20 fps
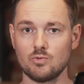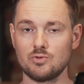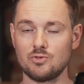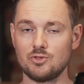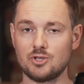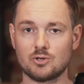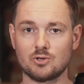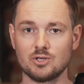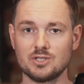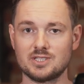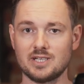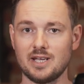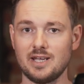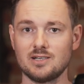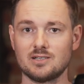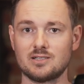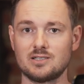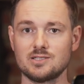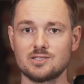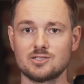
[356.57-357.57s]
the
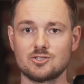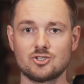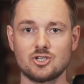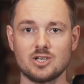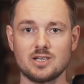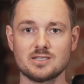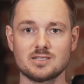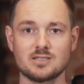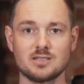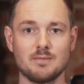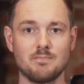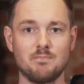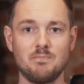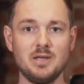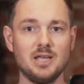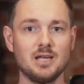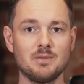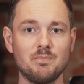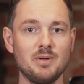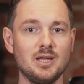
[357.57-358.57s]
container is just a
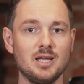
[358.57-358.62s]
big